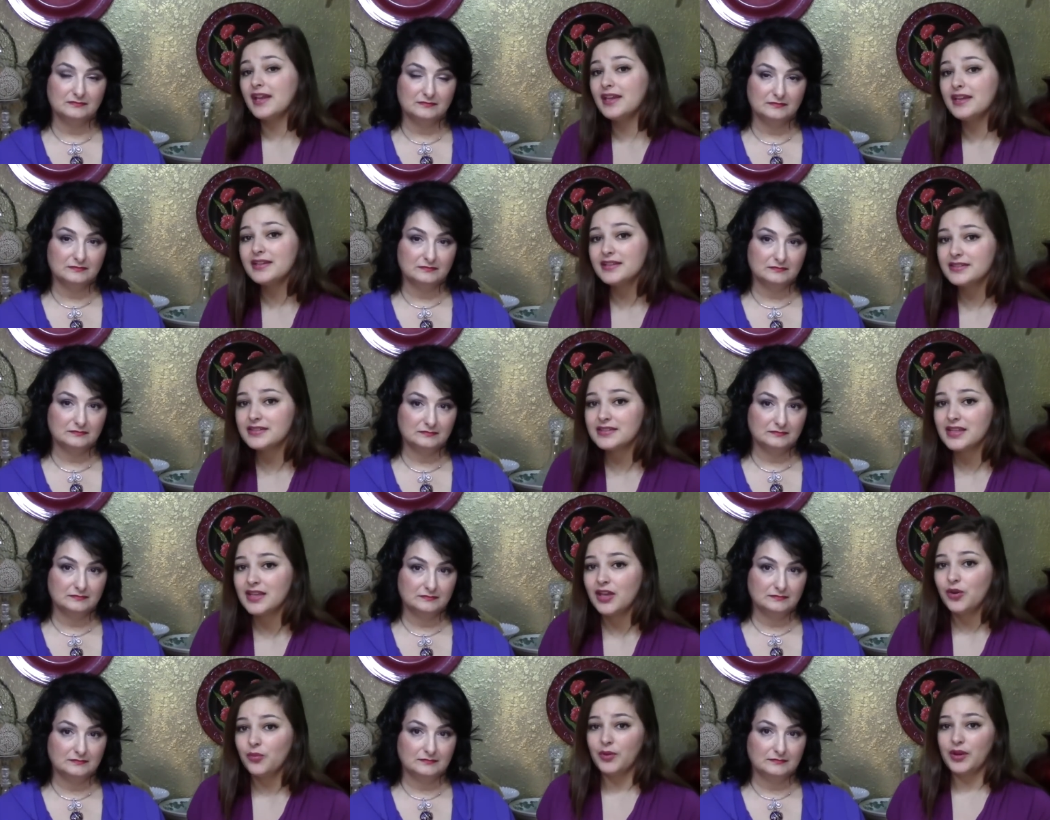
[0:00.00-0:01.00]
Speaker 1: cakes
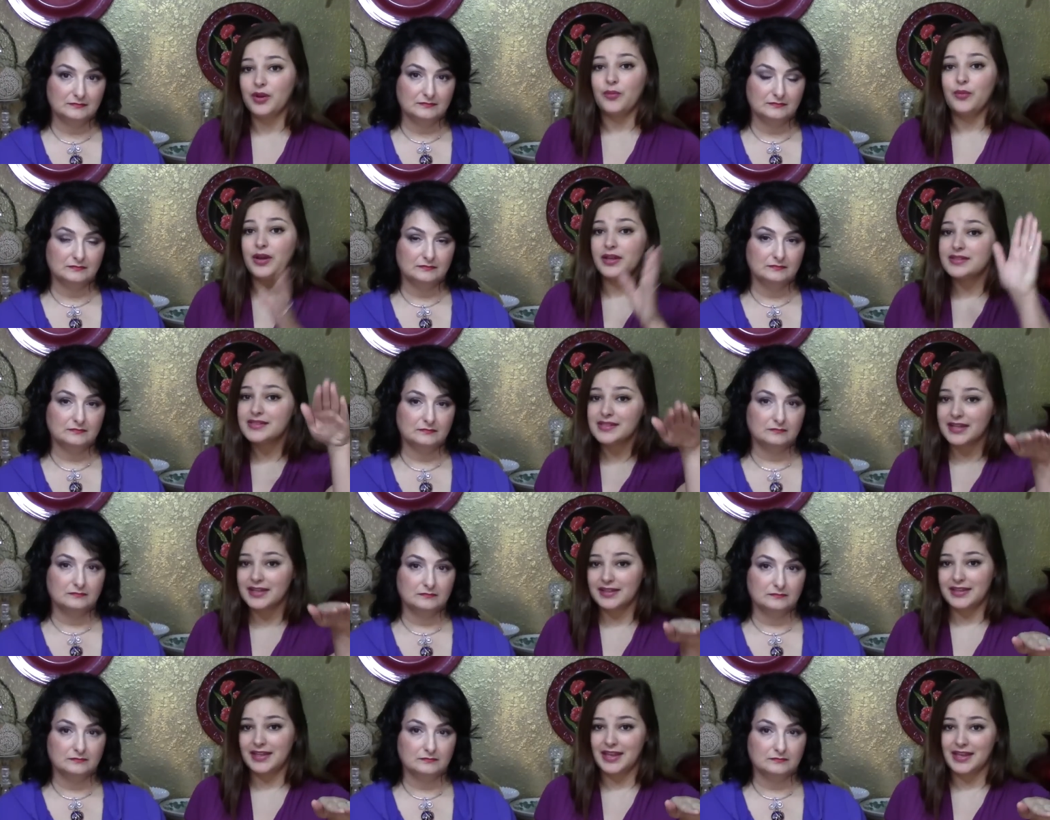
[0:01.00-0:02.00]
where one side
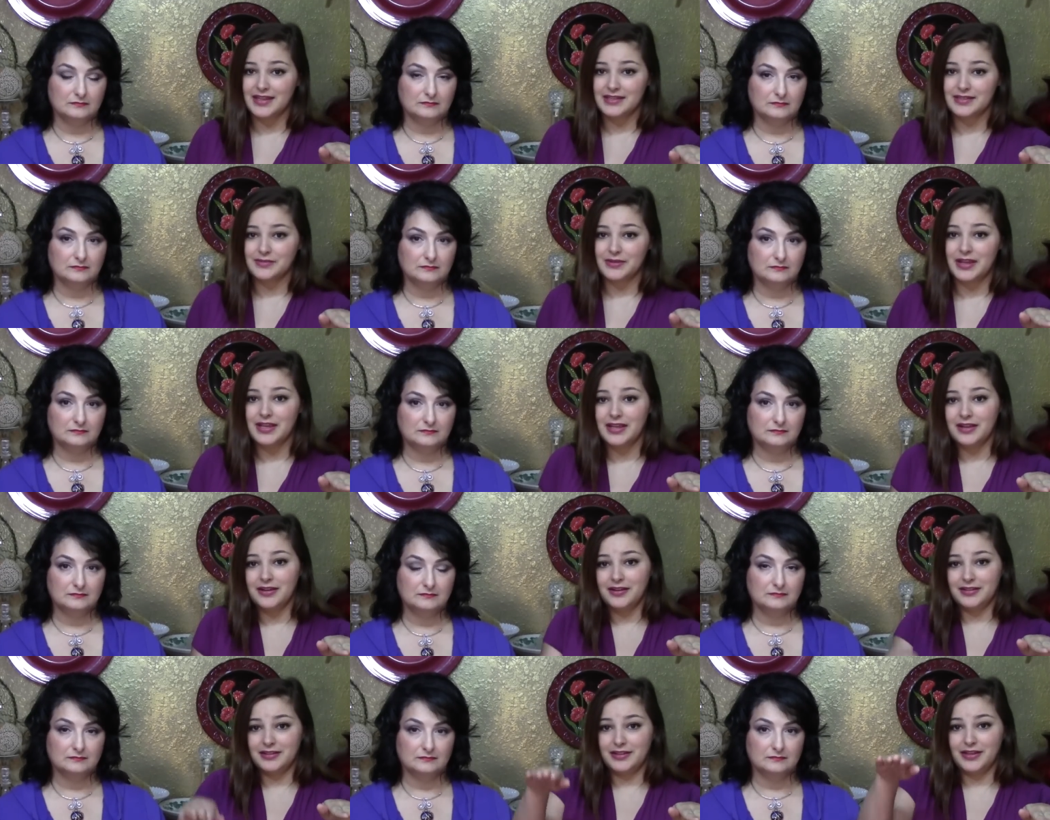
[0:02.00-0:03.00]
of the cake is right here
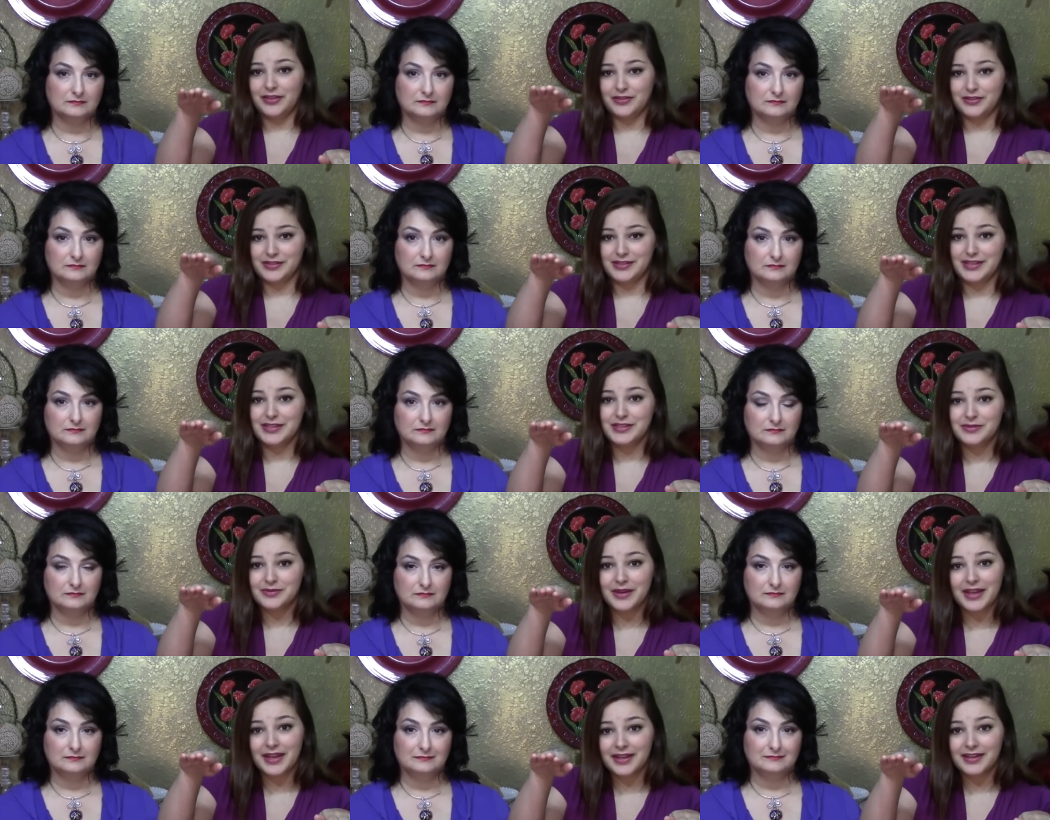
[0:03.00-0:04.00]
and the other's this
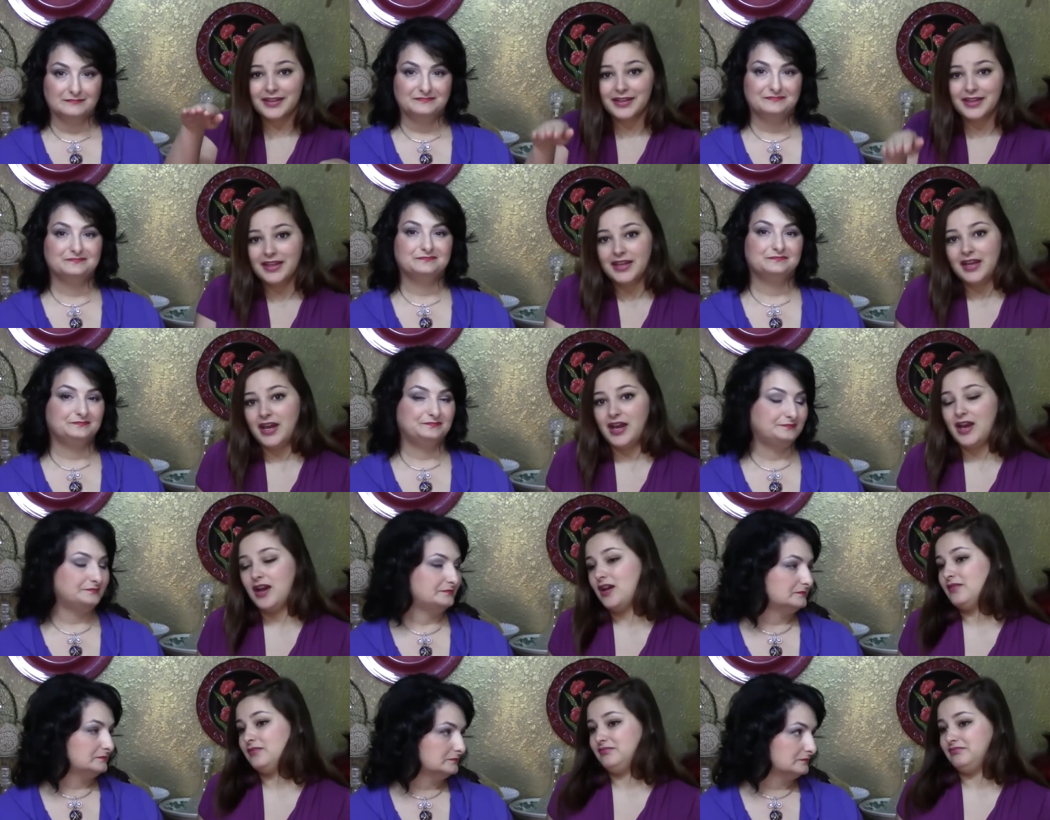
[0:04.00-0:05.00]
way.
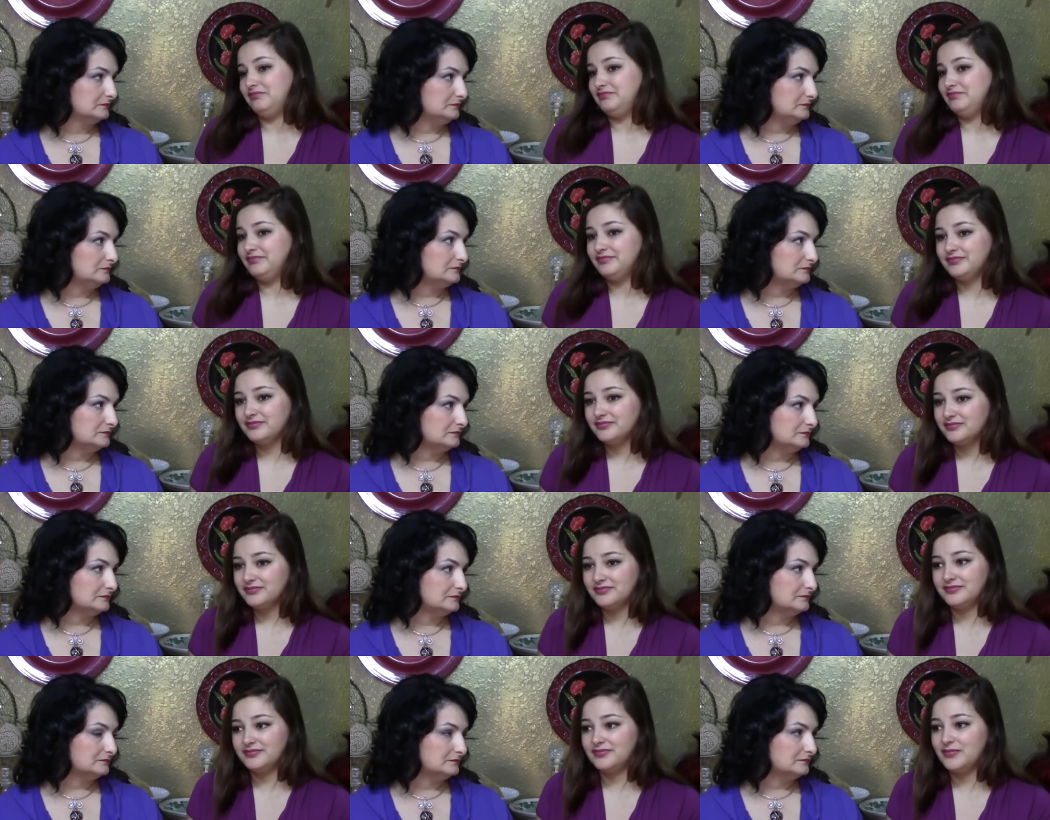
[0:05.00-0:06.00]
Um,
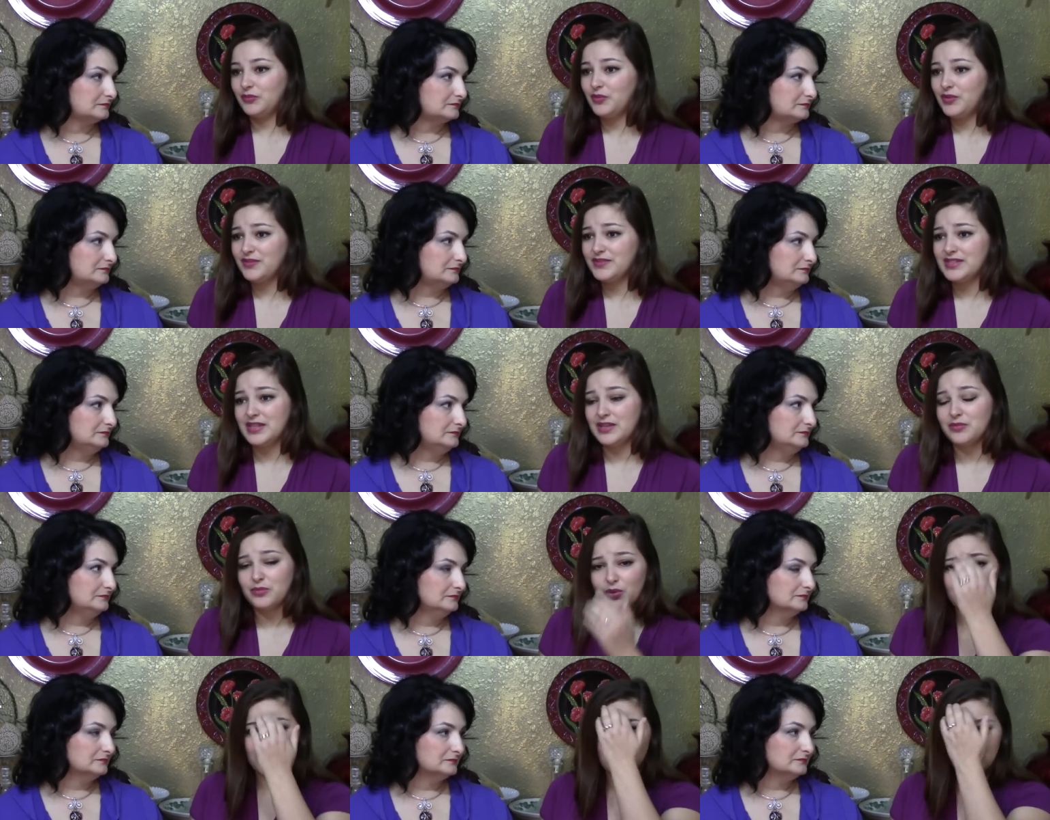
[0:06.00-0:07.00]
we've seen
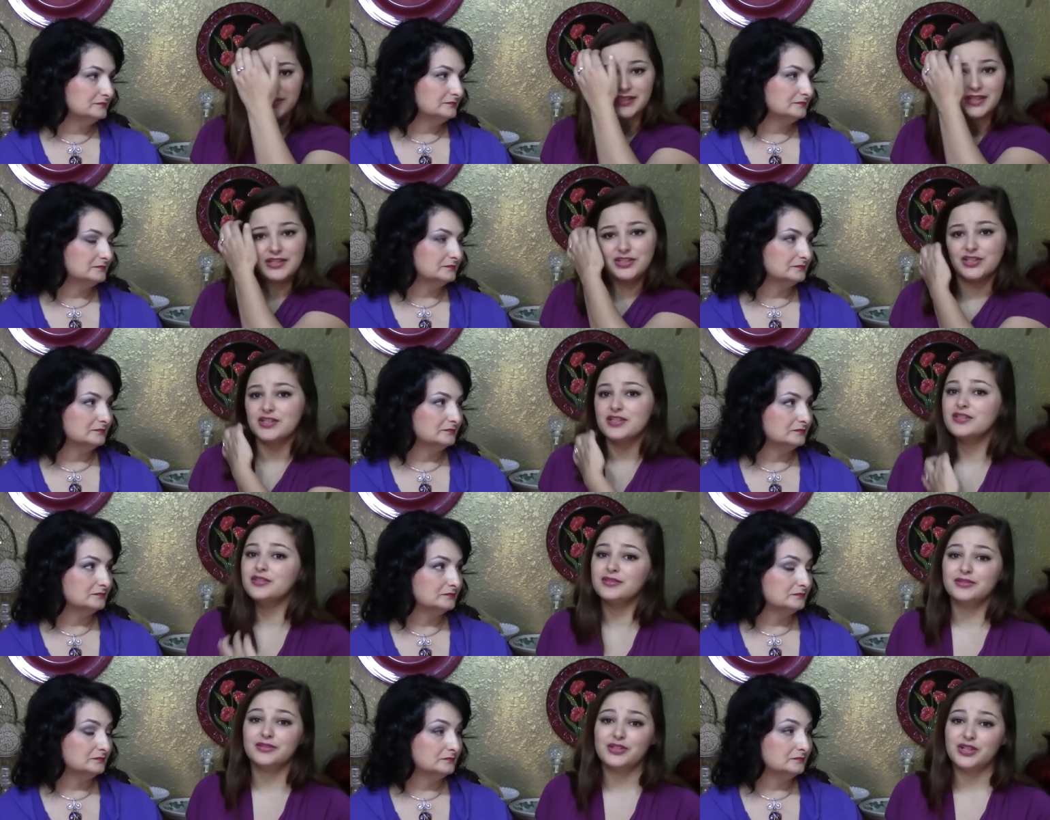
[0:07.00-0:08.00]
borders that just
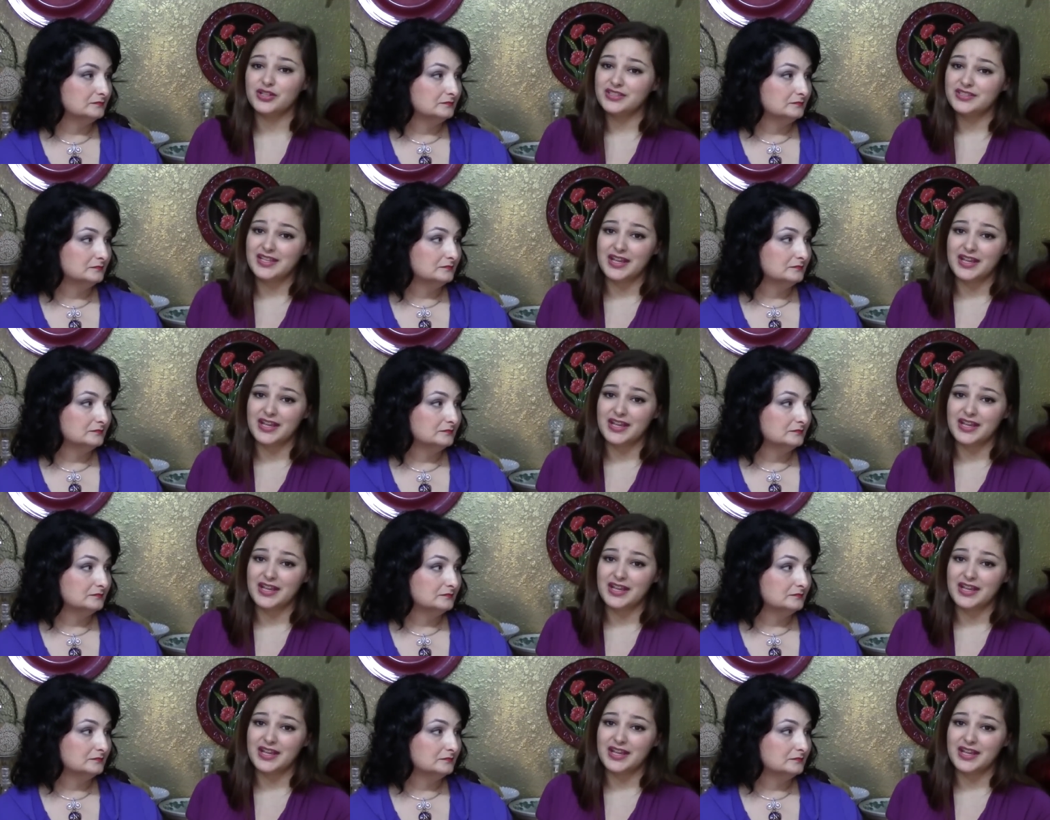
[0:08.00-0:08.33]
look